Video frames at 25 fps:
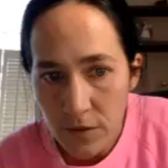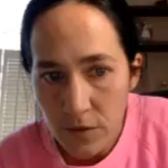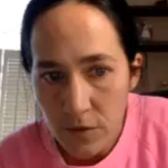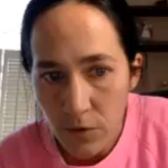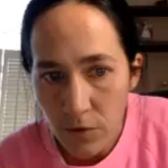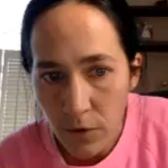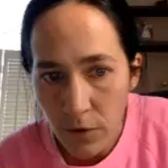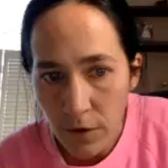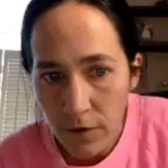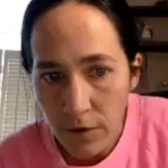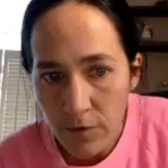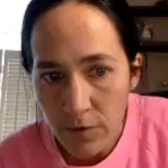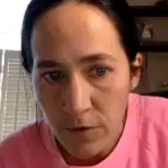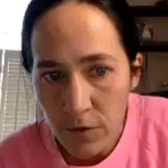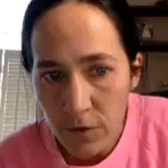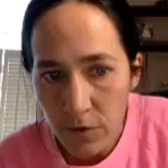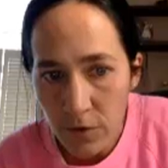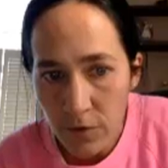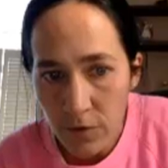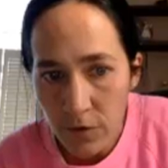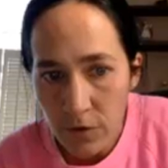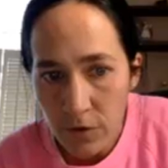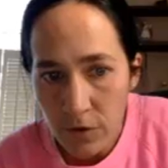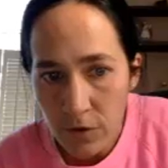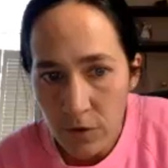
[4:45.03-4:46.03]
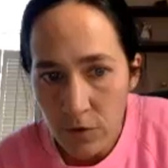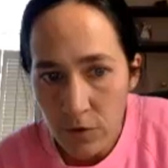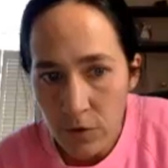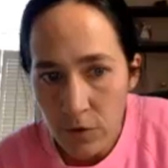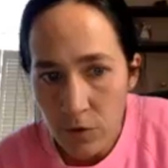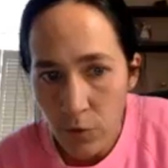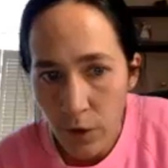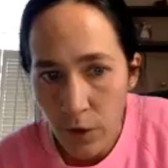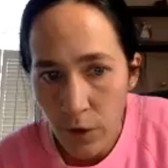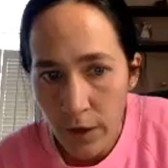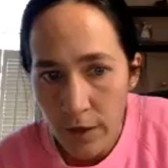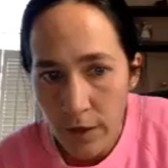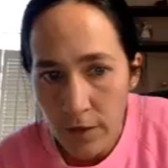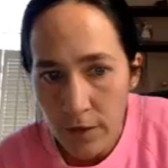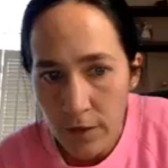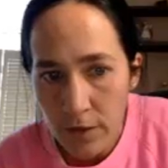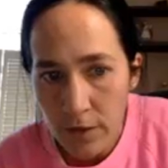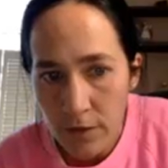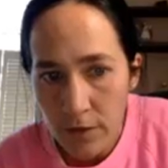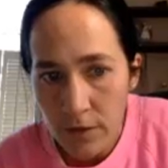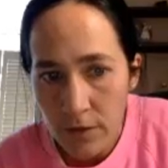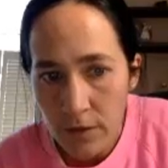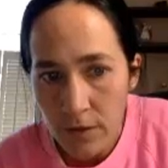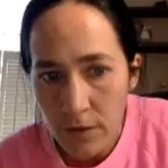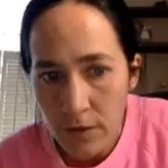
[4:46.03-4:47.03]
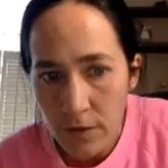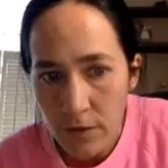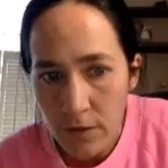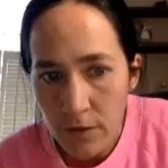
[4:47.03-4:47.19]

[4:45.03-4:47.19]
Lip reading: square root of 2 over 2 twice.